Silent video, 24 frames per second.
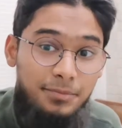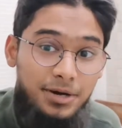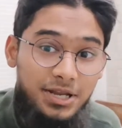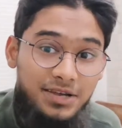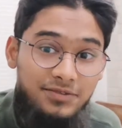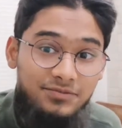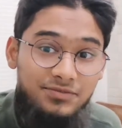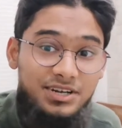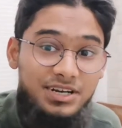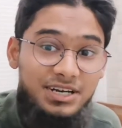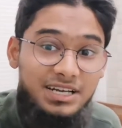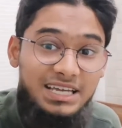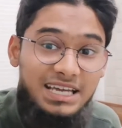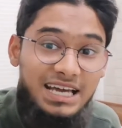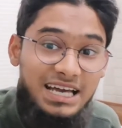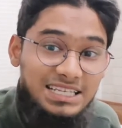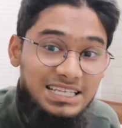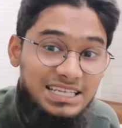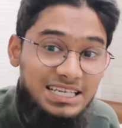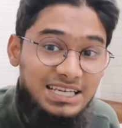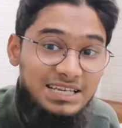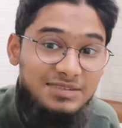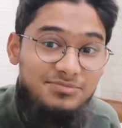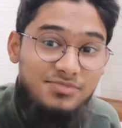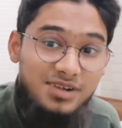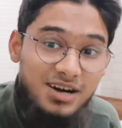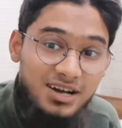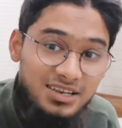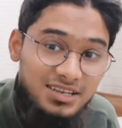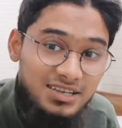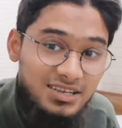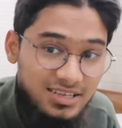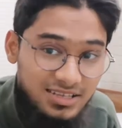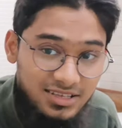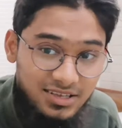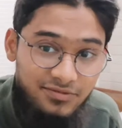But if they're getting
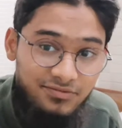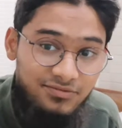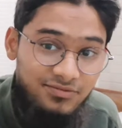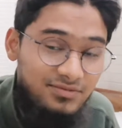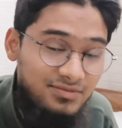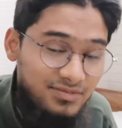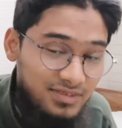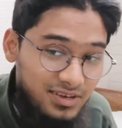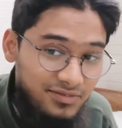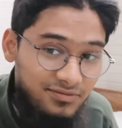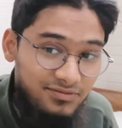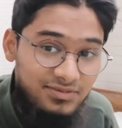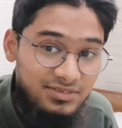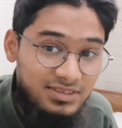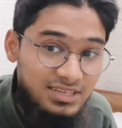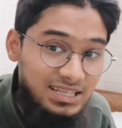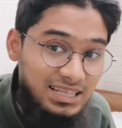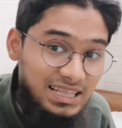money, if